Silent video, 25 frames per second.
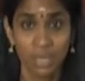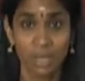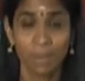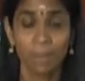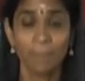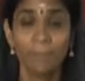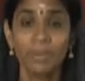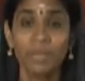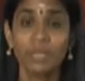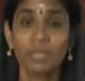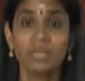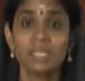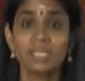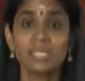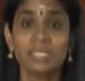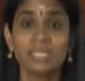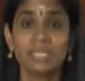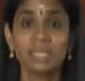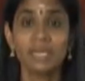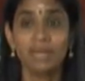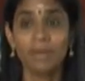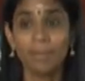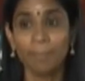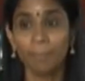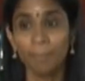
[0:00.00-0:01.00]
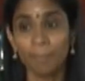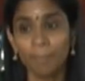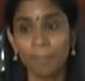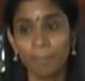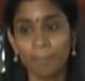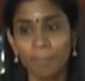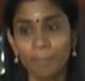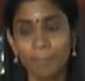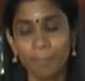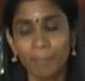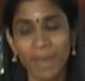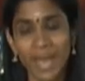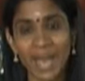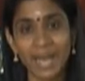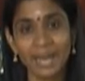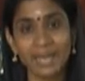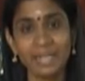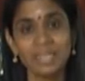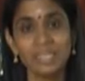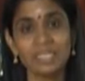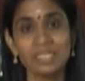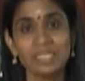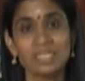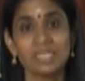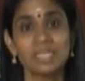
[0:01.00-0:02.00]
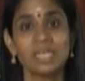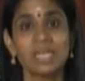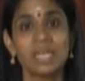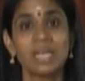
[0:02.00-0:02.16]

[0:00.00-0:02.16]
Because the parents